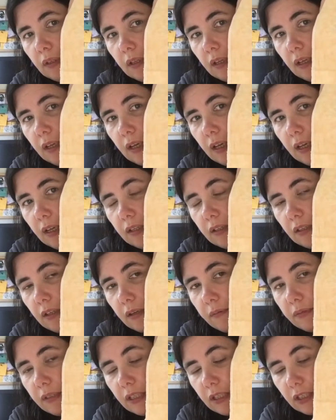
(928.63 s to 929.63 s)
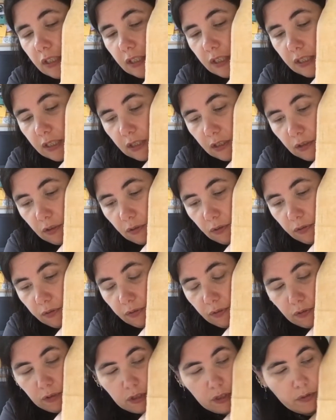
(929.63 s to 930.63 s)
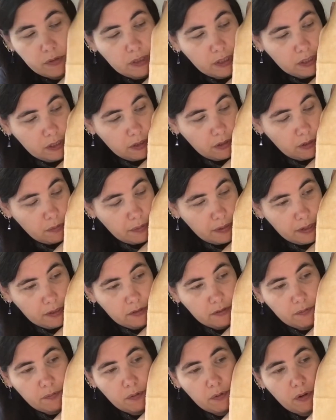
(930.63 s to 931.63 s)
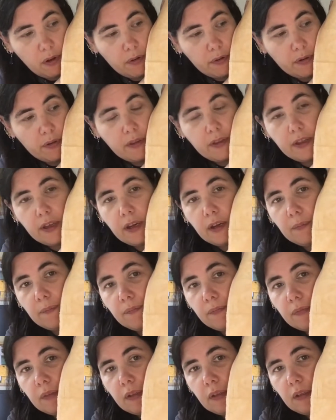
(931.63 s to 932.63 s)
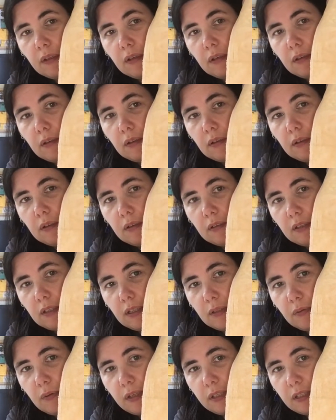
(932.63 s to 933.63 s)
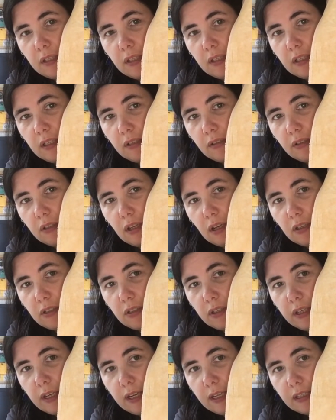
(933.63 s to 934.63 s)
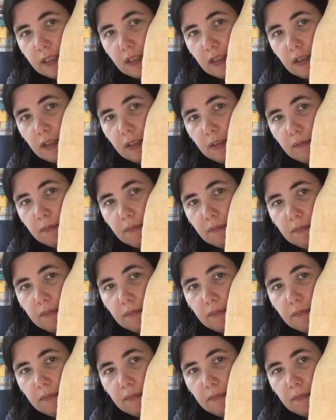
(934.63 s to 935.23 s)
And I'm stitching this in the called for too, which I don't appear to have bought. Oh no, they are. So that's why I did a little start on it last night.